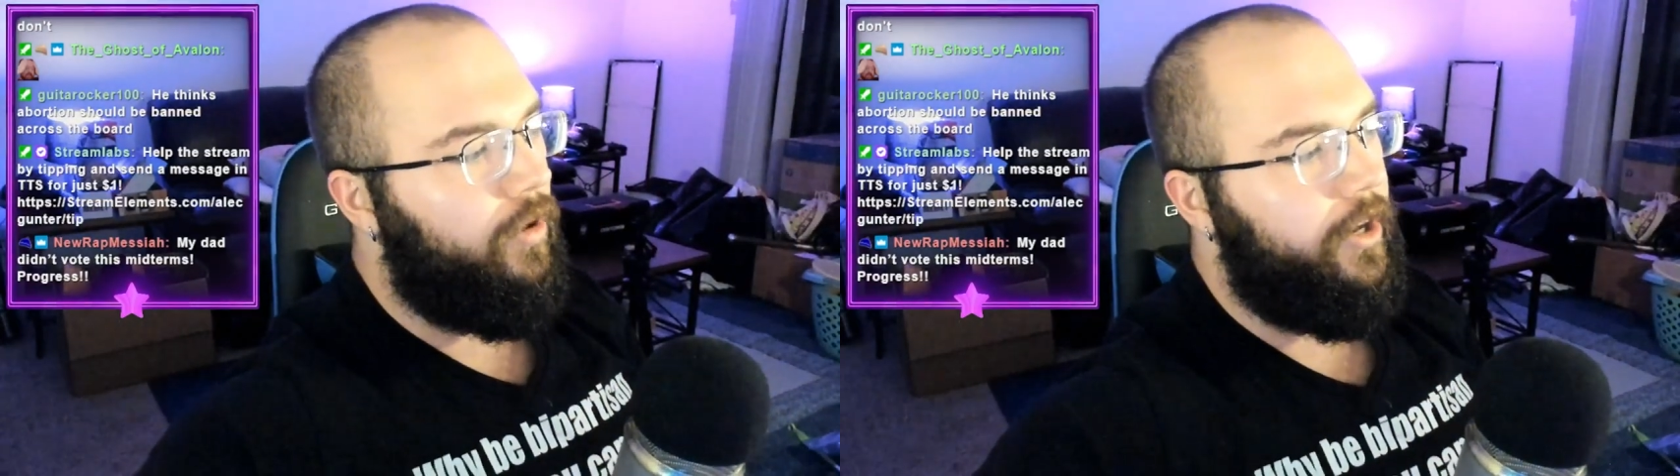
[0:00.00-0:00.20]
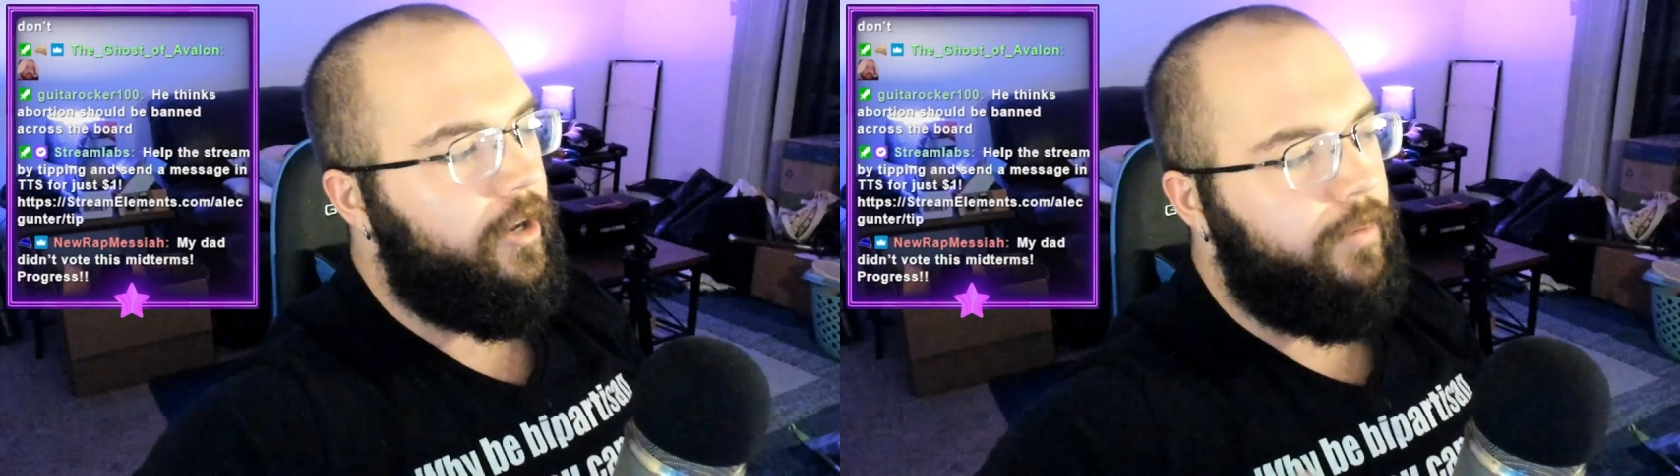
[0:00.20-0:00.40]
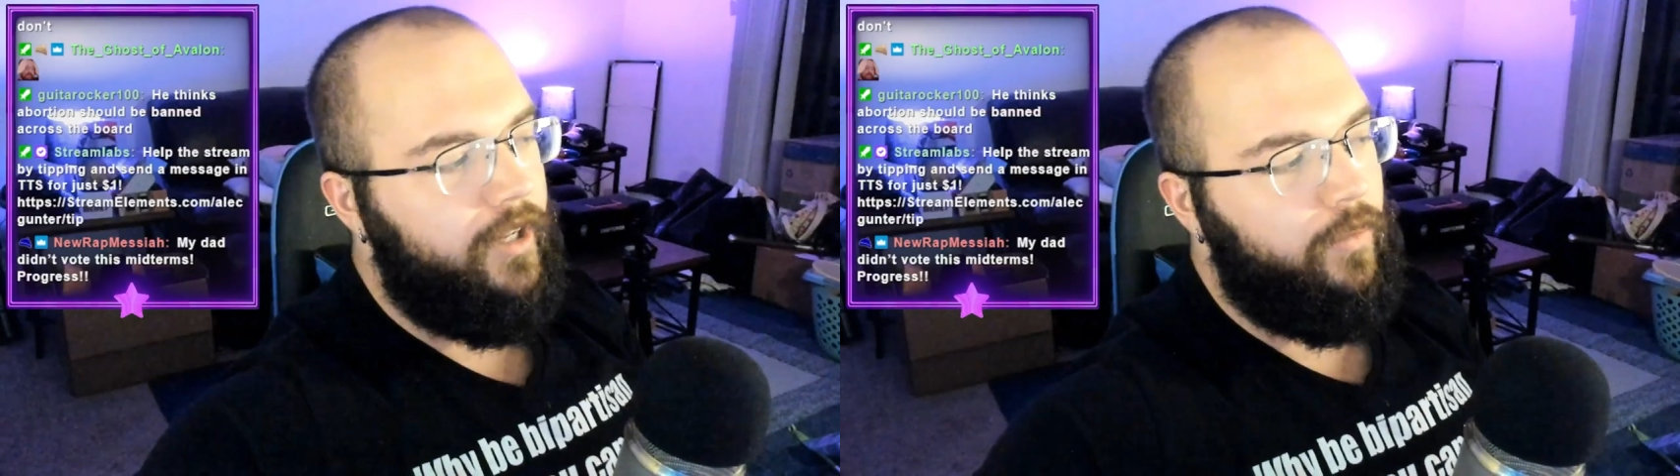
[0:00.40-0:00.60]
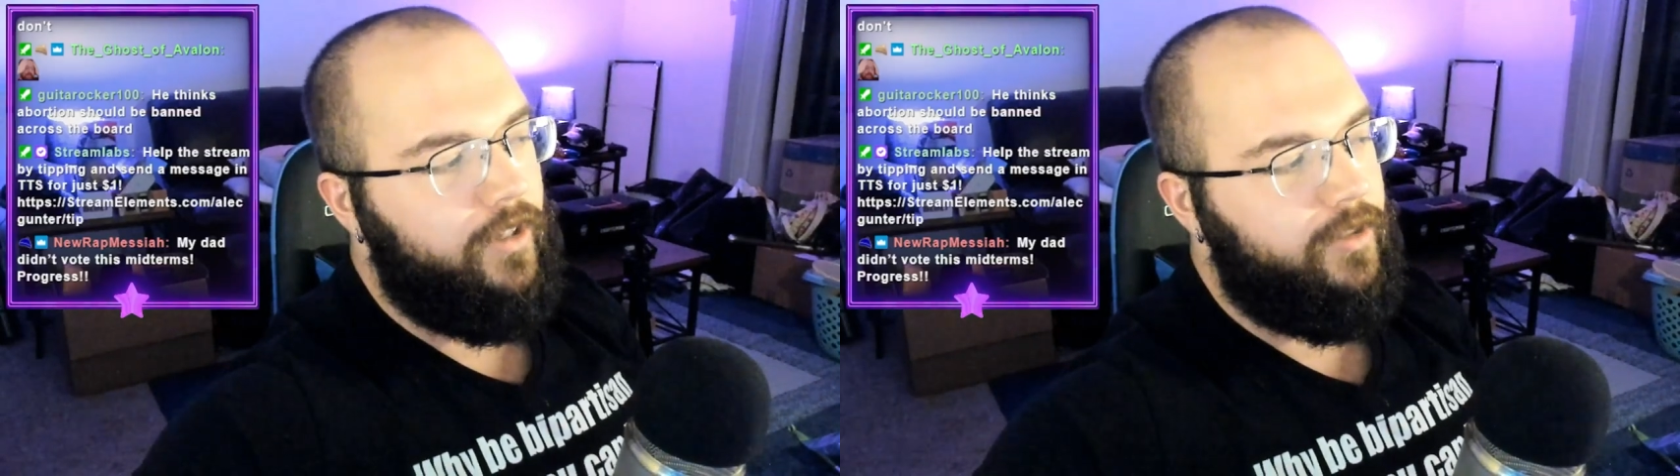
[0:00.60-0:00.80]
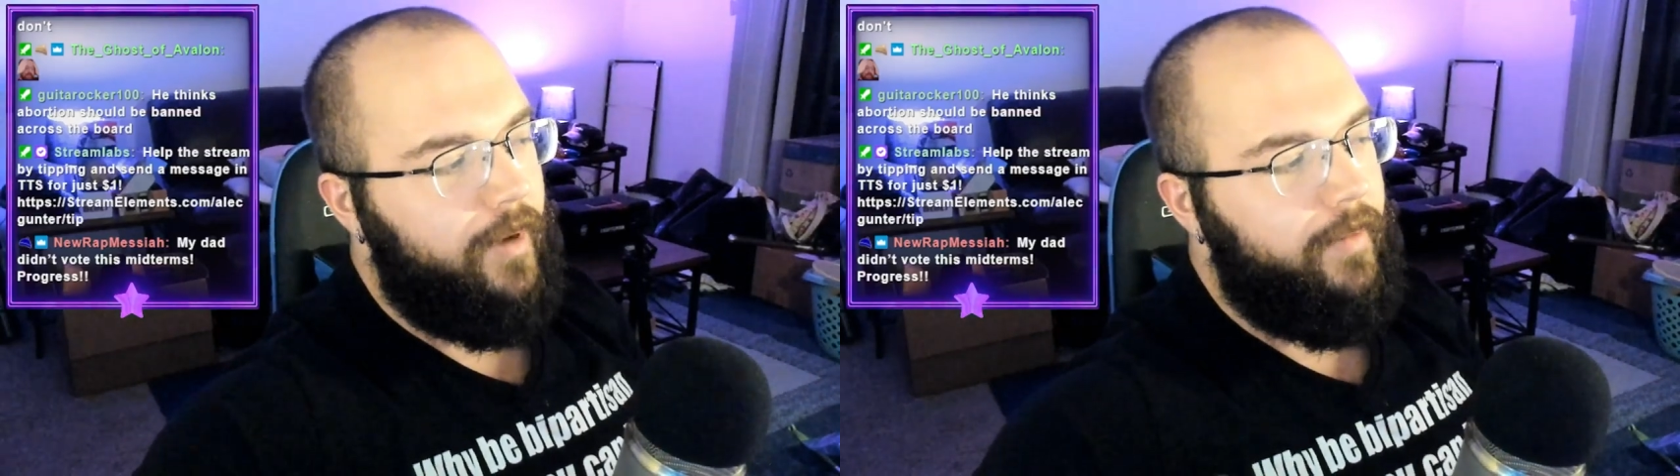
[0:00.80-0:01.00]
war. You're putting
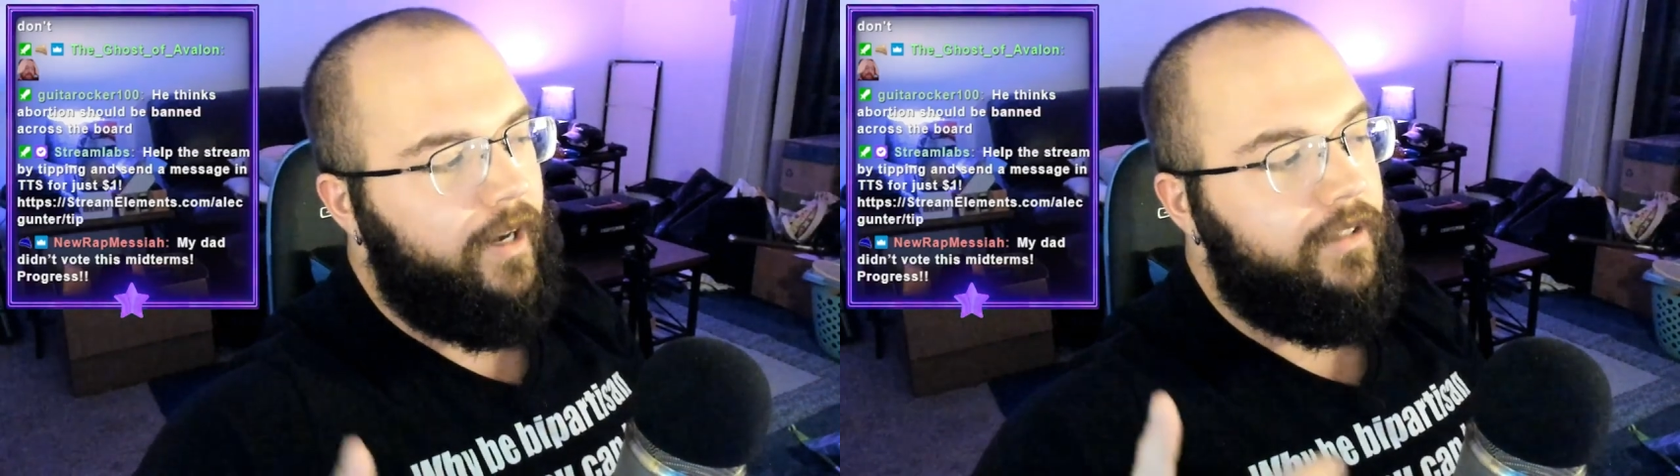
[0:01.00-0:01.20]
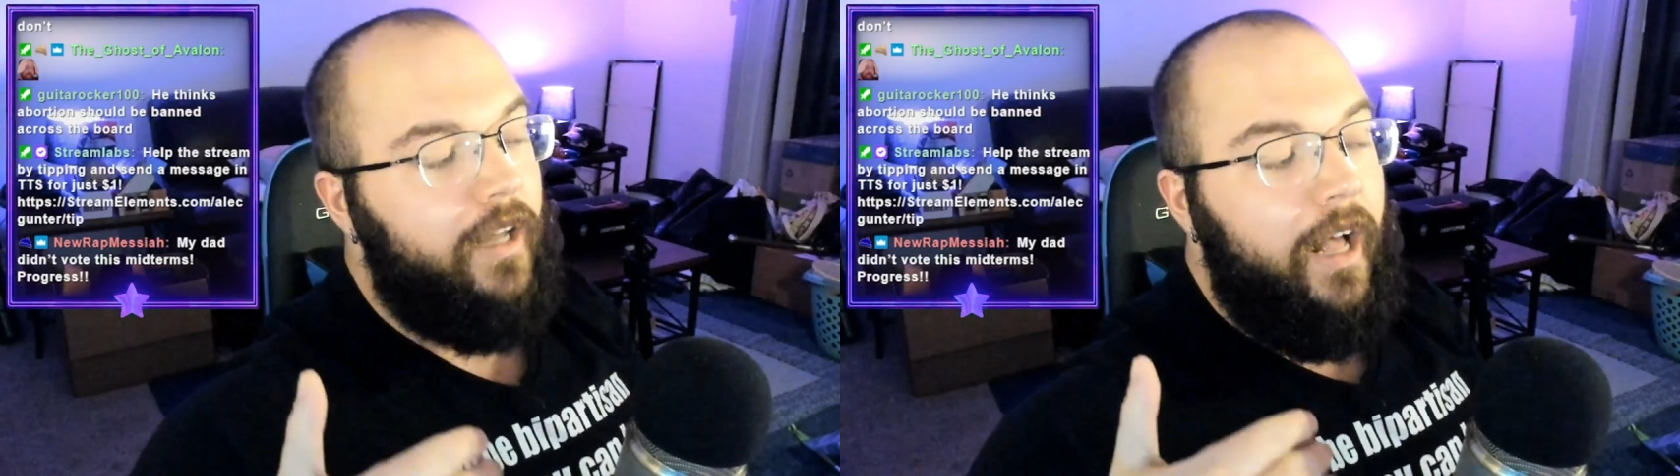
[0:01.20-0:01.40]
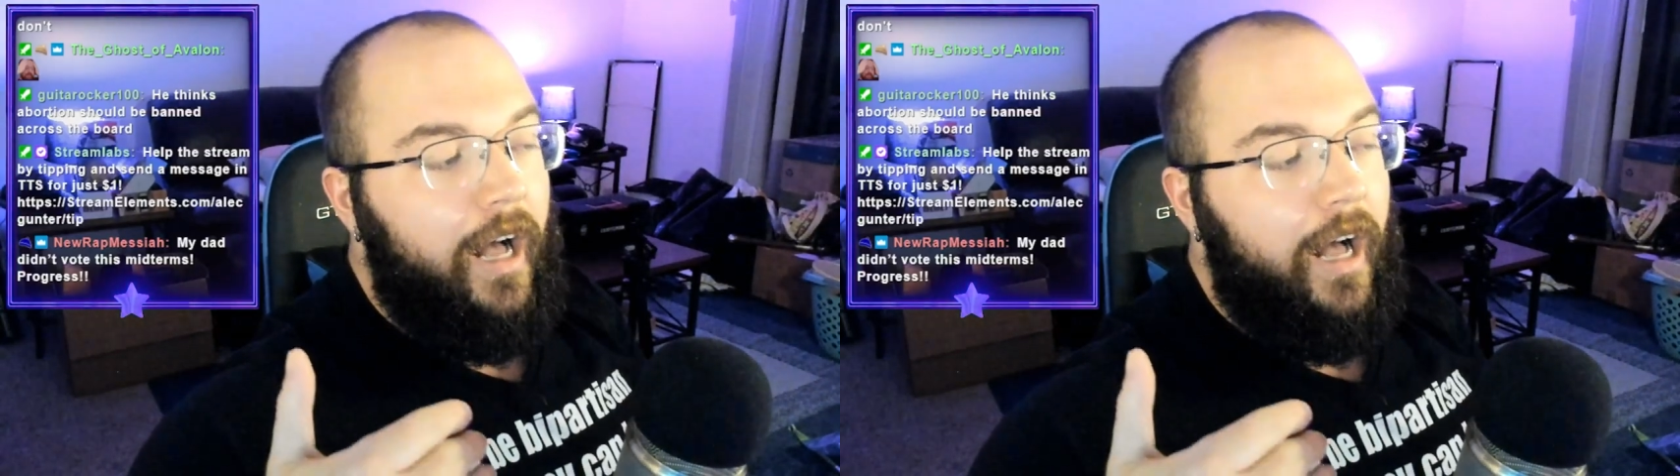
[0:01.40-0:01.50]
words in my mouth.